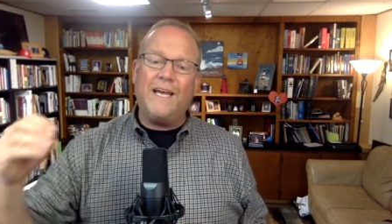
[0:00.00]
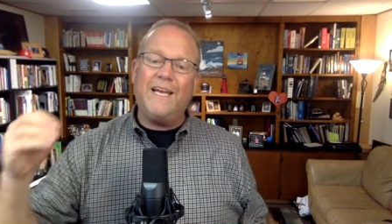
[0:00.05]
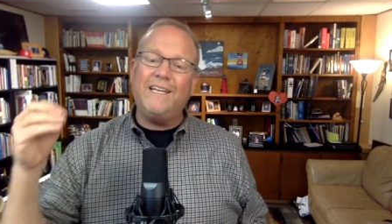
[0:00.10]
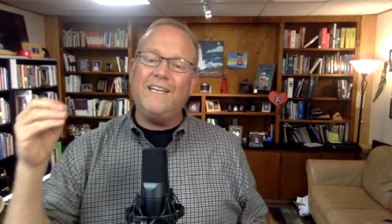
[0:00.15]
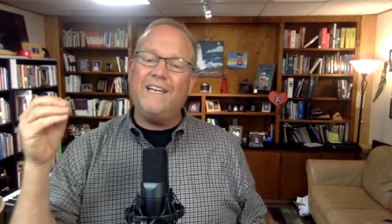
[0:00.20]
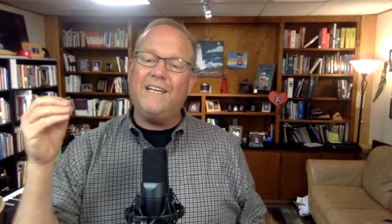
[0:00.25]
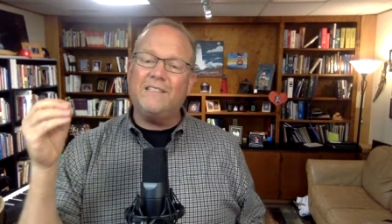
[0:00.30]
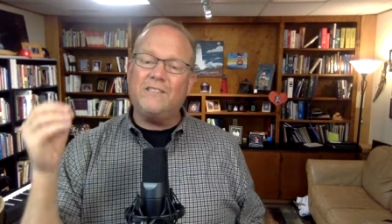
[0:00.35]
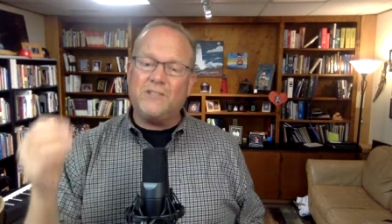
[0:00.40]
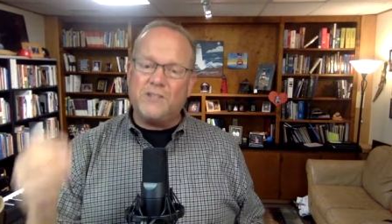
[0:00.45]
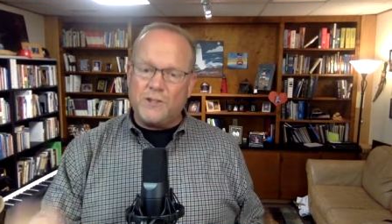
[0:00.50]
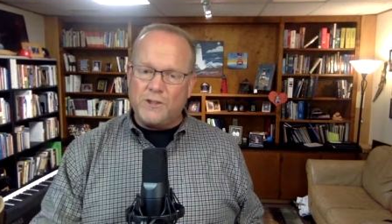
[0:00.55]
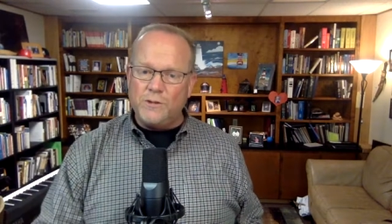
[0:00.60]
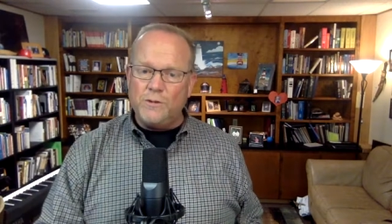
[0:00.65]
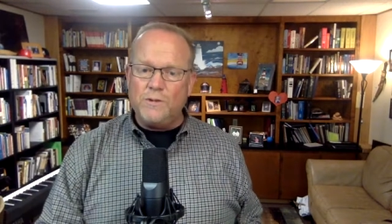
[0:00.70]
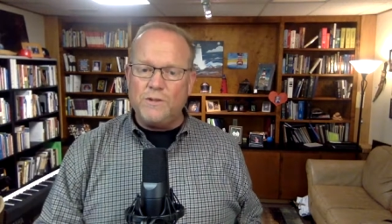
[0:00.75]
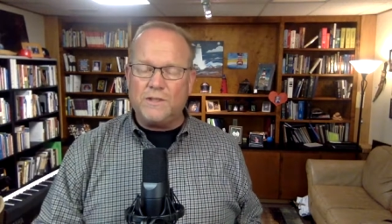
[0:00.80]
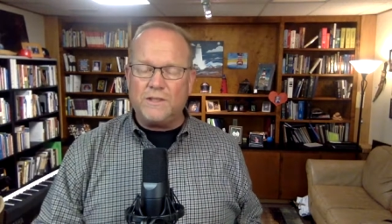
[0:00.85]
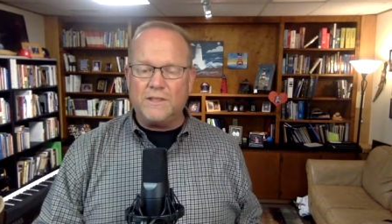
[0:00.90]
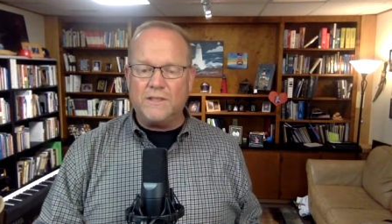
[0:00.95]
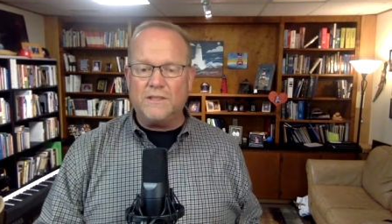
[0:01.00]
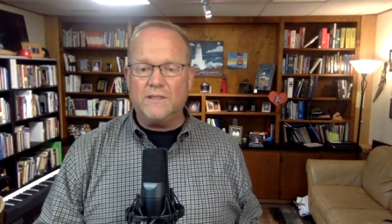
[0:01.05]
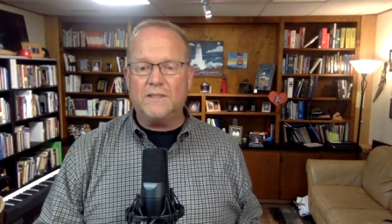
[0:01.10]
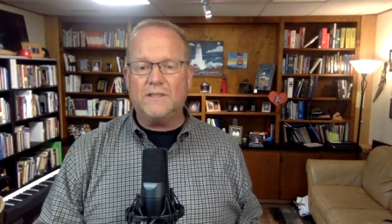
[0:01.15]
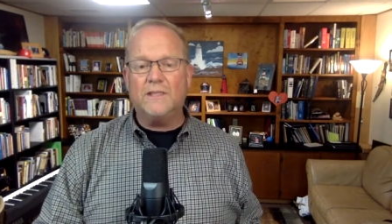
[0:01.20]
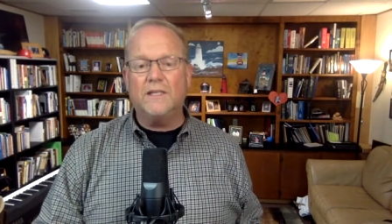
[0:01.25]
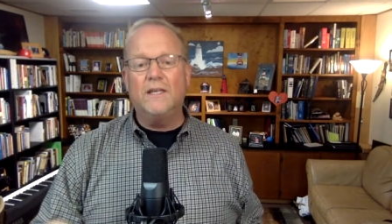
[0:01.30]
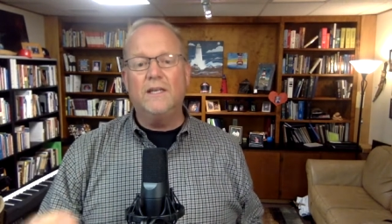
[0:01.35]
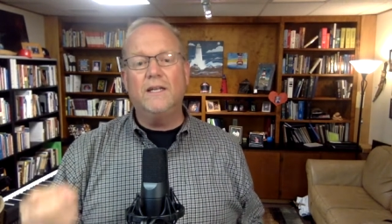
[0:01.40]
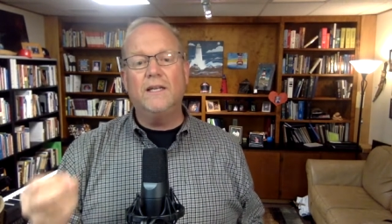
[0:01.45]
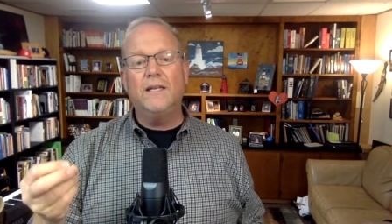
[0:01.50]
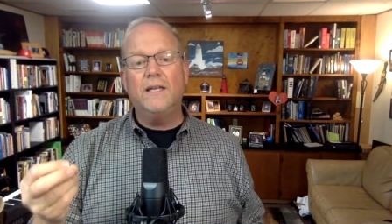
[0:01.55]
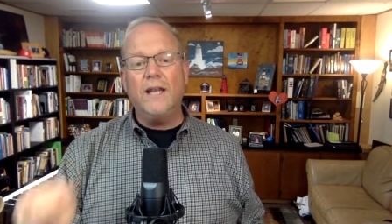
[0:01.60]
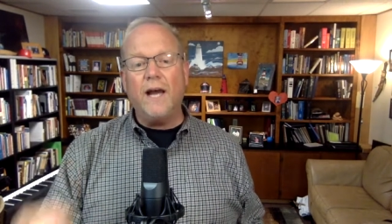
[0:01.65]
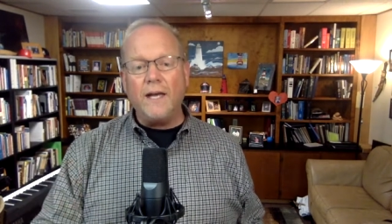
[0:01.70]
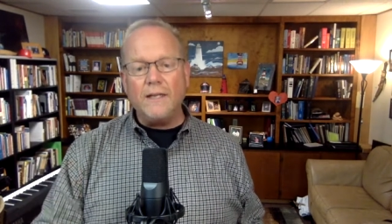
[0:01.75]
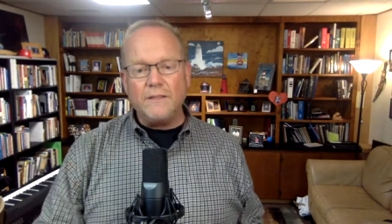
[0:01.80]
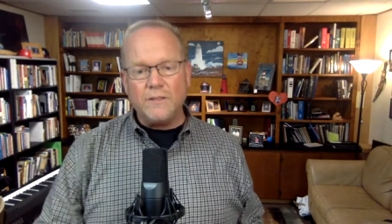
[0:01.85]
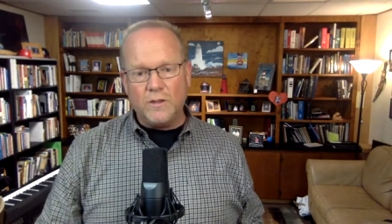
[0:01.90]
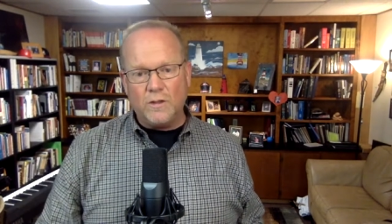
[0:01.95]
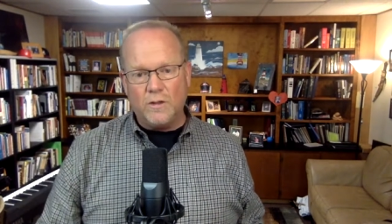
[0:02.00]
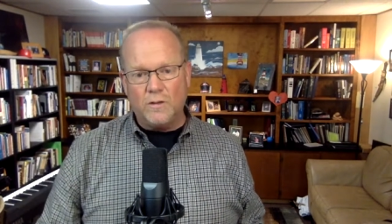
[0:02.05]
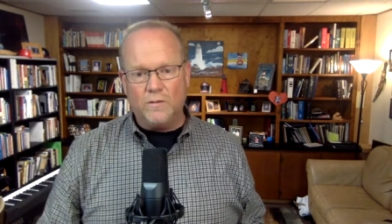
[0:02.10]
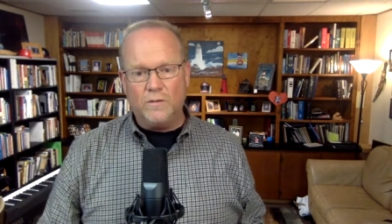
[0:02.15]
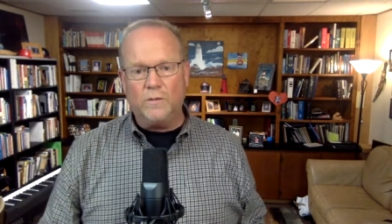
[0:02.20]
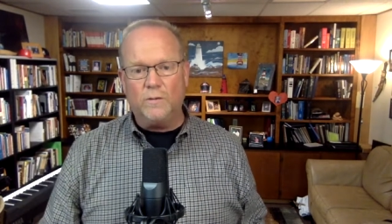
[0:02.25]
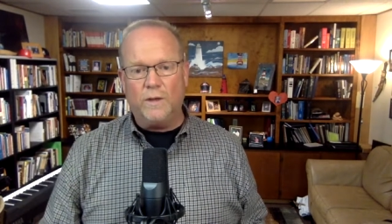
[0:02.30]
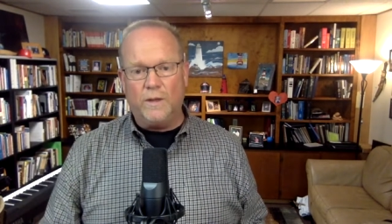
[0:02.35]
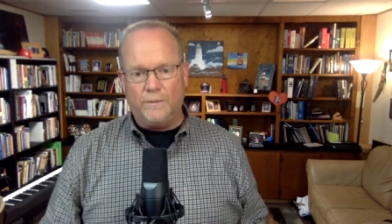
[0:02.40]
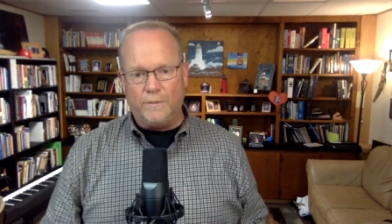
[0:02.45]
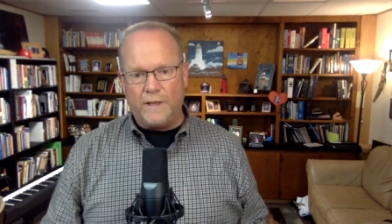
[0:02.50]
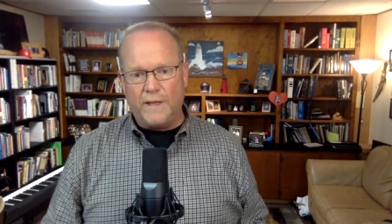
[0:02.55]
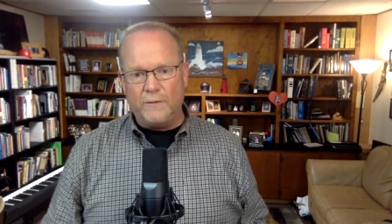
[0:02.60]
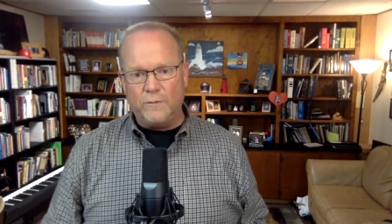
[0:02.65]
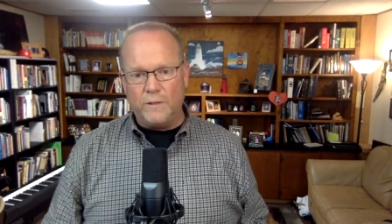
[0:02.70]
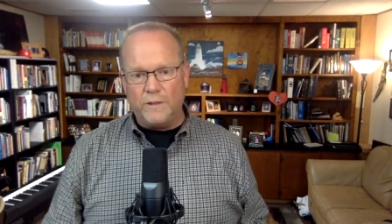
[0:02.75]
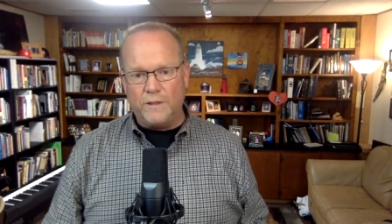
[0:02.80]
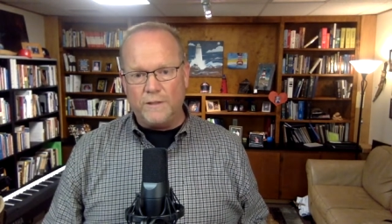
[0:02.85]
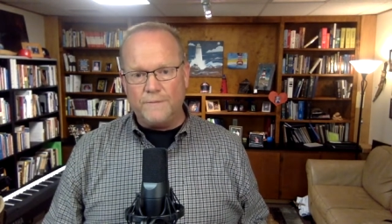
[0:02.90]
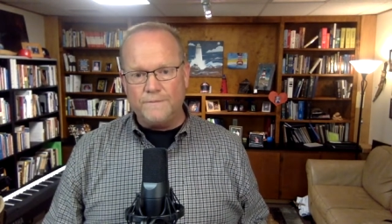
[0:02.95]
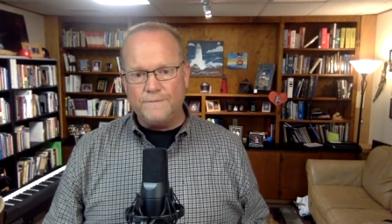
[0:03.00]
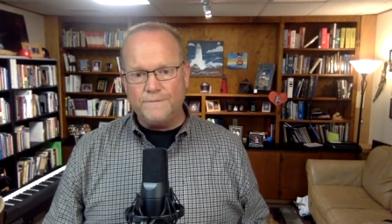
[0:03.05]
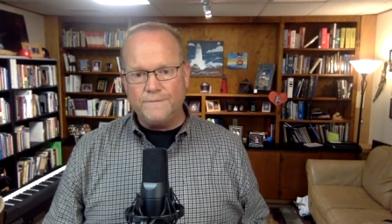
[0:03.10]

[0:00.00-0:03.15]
and yet chooses not to overwhelm my will.